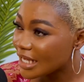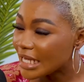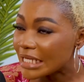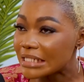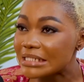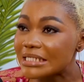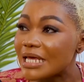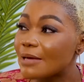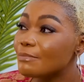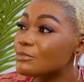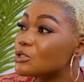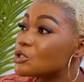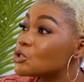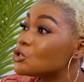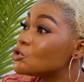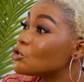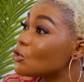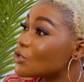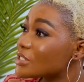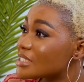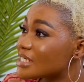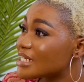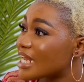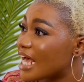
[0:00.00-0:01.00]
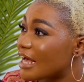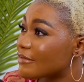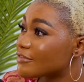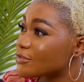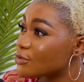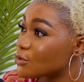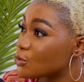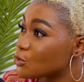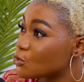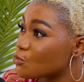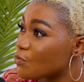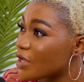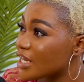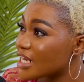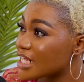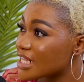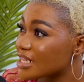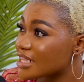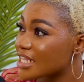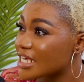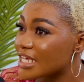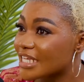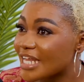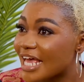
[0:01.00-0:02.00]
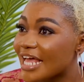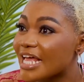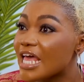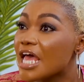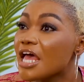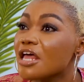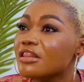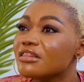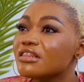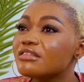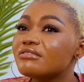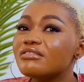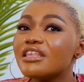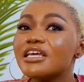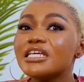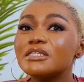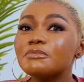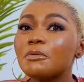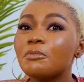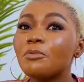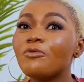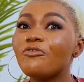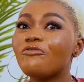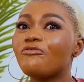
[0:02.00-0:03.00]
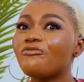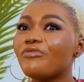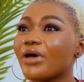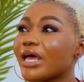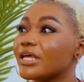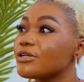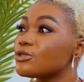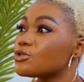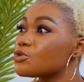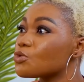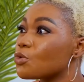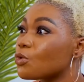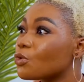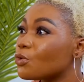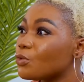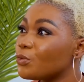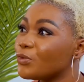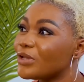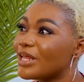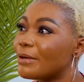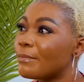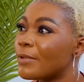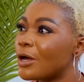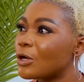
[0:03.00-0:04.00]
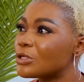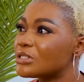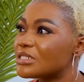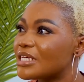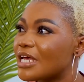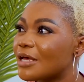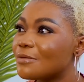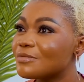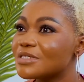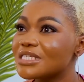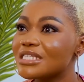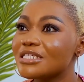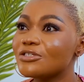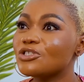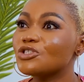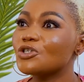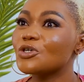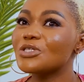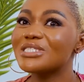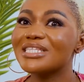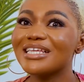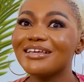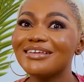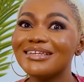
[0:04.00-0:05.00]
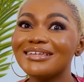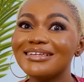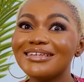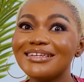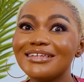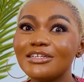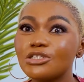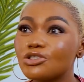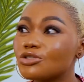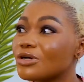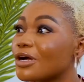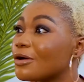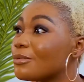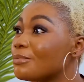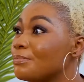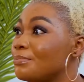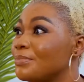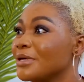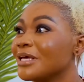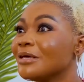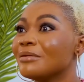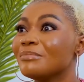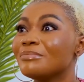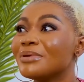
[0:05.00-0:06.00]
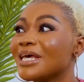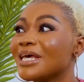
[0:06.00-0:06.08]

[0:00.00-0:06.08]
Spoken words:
Thames doesn't have to do anything. Like the things people find so cool about Thames is just a literal babe